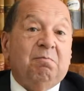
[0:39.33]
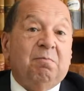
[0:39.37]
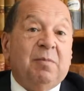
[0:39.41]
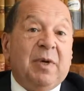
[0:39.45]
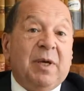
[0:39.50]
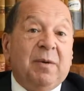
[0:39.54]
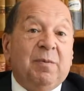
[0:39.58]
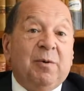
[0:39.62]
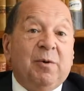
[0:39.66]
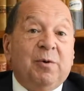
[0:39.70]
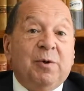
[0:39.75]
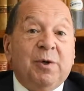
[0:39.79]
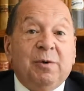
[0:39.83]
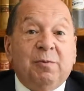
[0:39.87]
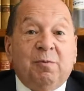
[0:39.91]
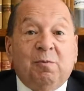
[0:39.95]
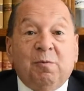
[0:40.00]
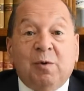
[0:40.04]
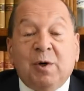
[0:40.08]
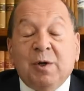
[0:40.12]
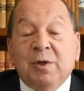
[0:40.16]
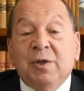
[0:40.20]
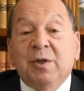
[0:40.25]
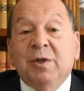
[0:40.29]
people who
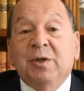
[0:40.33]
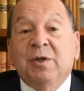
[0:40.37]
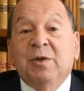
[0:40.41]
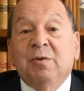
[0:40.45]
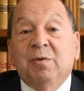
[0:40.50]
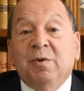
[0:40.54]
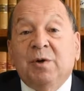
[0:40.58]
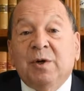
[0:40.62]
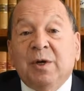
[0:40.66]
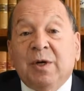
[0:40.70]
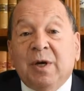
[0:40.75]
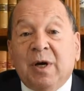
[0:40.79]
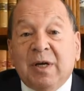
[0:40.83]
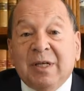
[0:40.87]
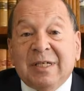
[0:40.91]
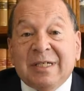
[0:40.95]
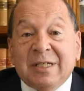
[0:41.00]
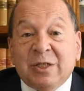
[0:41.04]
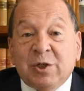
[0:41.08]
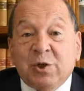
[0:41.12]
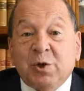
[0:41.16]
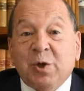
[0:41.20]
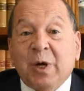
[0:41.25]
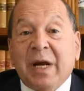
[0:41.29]
want to
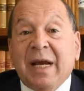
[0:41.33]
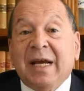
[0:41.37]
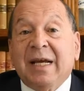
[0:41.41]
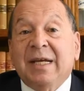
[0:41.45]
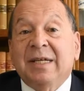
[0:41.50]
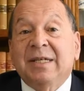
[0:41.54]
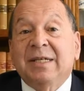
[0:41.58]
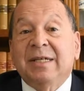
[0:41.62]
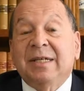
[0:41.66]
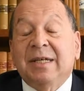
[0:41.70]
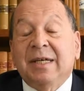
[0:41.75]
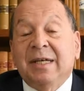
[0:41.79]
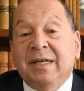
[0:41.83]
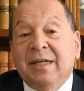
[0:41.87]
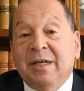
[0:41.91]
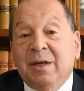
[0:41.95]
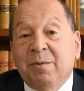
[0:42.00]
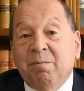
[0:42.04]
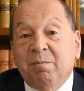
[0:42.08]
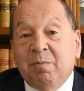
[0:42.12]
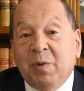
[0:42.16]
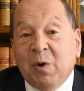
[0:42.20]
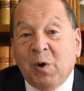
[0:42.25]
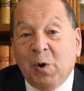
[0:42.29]
organise treks in
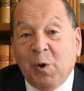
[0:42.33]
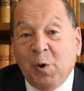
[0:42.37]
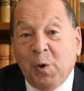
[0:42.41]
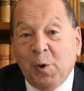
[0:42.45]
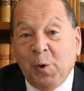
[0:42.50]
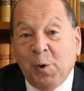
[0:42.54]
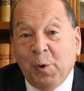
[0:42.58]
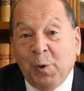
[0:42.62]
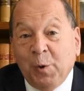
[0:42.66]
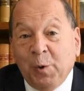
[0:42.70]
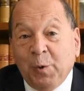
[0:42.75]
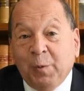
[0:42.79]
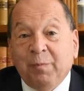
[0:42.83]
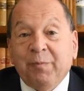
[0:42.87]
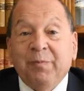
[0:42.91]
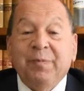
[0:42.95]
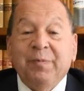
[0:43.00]
Nepal,